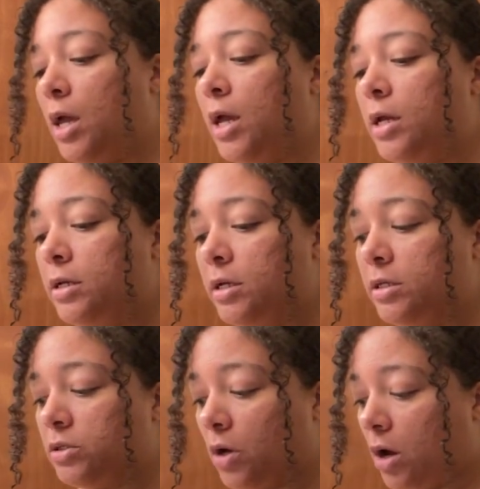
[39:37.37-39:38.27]
And
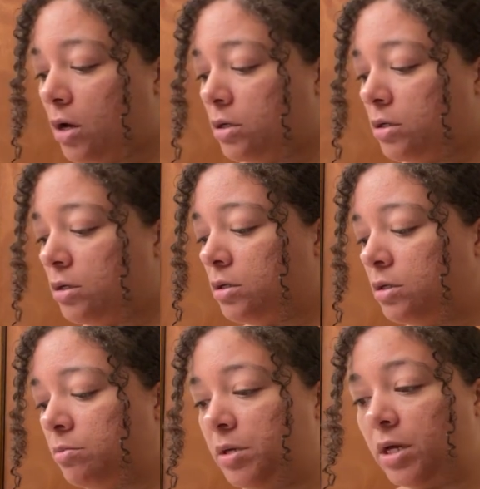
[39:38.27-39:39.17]
it's gone
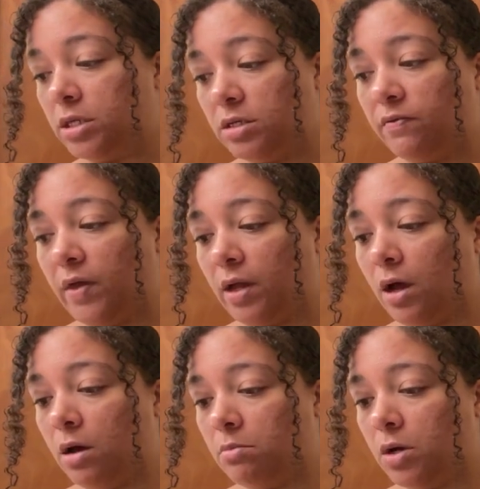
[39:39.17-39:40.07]
because of that
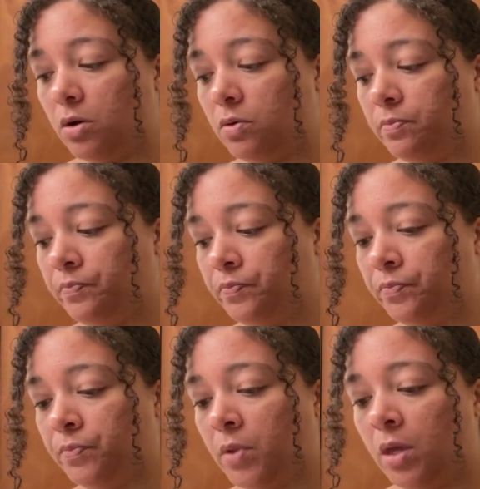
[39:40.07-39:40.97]
combo.
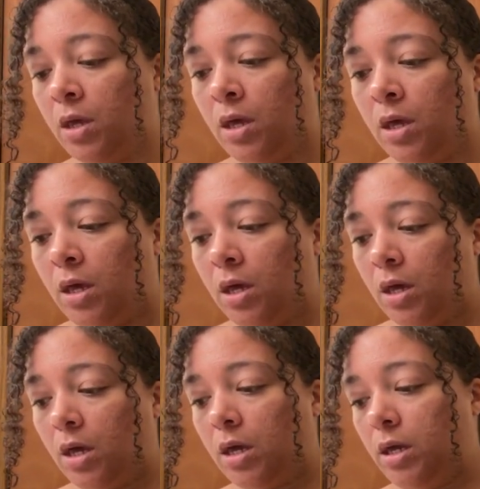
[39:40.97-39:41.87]

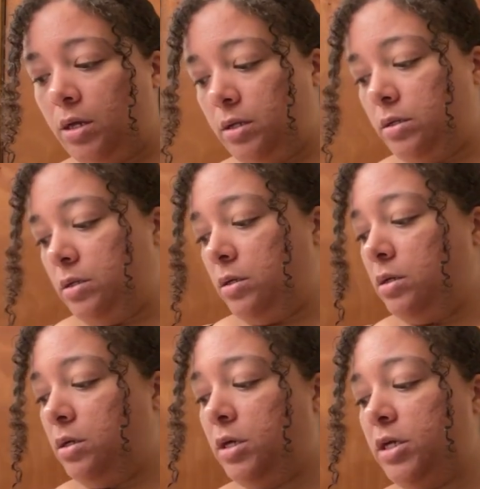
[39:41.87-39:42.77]
And
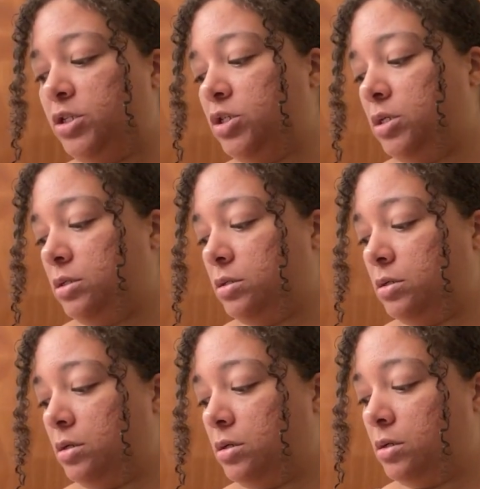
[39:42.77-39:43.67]
it just,
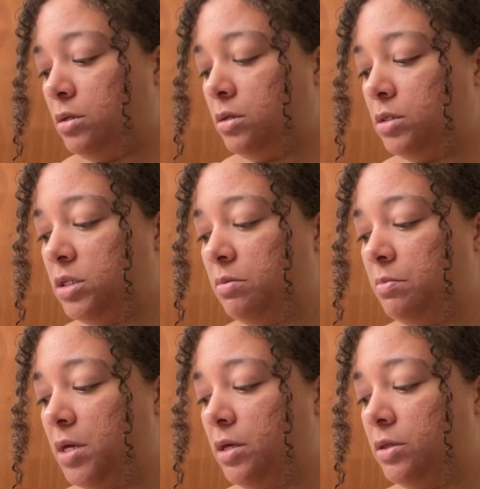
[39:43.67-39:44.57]
to
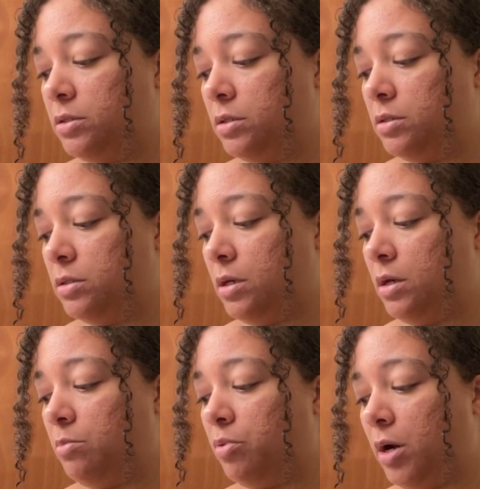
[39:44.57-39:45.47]
me, this is a
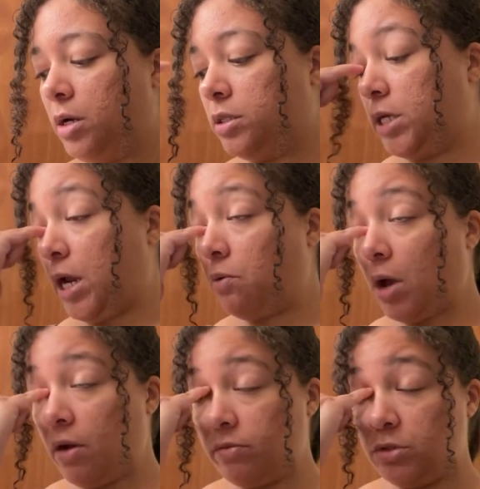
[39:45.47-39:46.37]
product that I will
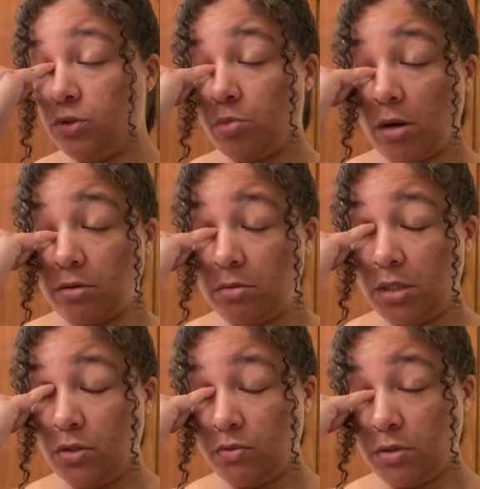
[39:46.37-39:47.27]
have to probably
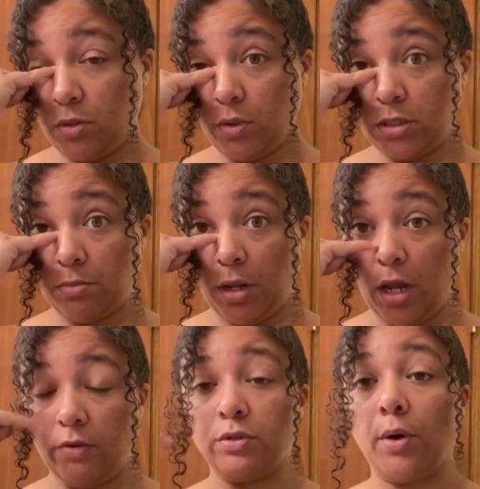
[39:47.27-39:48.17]
use for the rest of my
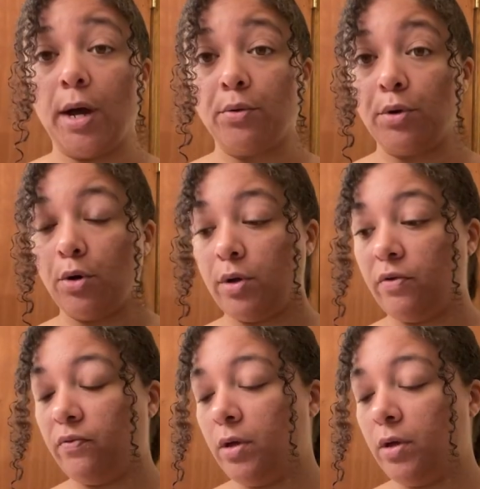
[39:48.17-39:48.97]
life. So I don't know if